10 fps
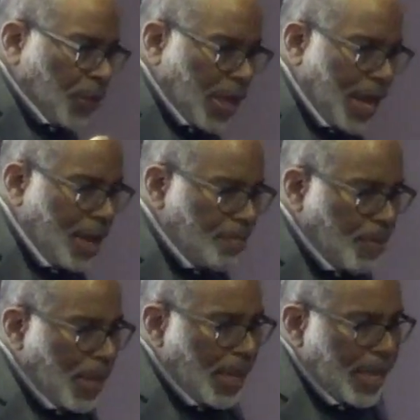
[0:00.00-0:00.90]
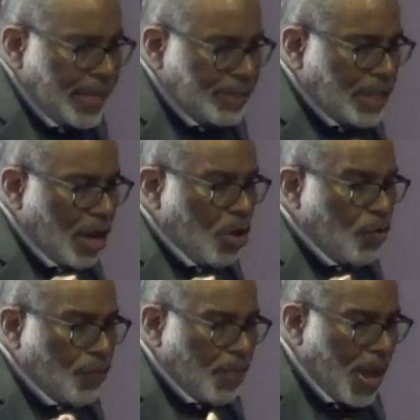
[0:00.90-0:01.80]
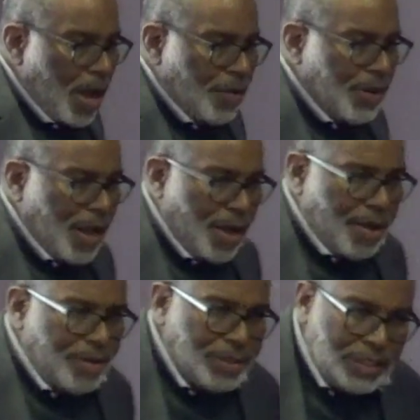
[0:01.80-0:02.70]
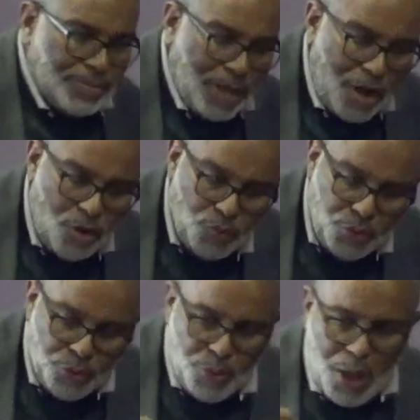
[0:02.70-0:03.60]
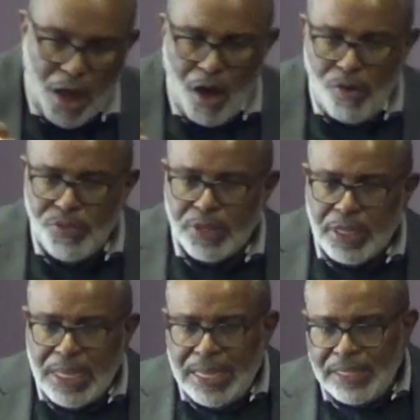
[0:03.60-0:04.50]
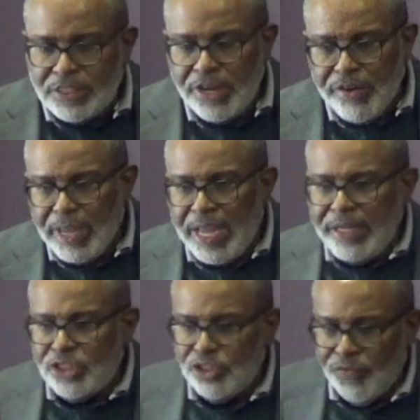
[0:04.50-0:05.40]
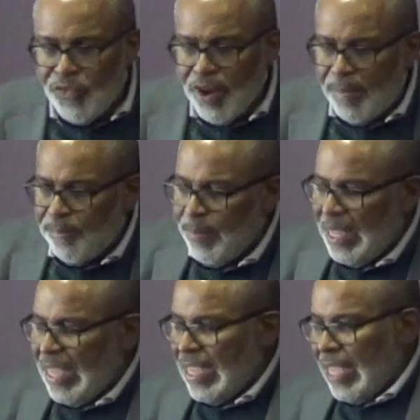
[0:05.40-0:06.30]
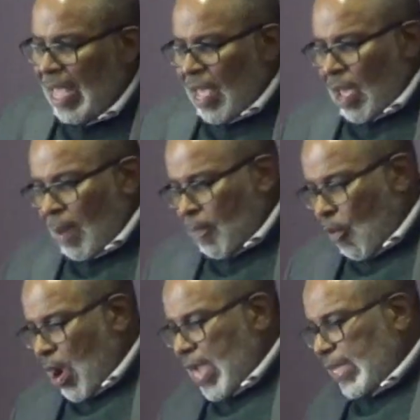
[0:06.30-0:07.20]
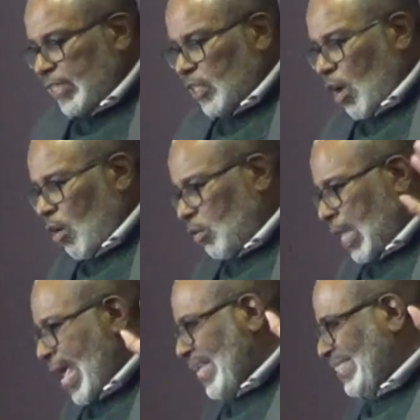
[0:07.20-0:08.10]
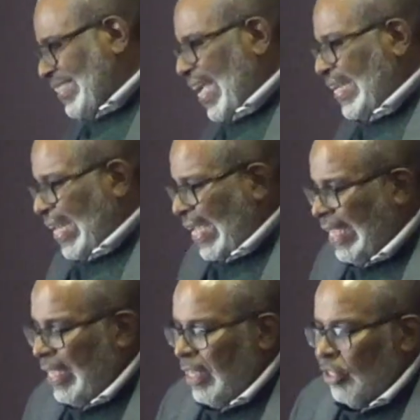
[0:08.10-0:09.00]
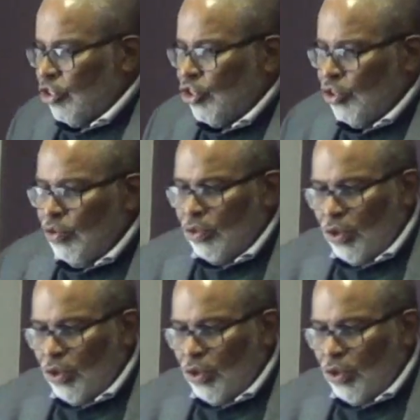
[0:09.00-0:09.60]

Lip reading: come. He's gone from hall to hall. He's gone through all the interrogation from being praised on last Sunday to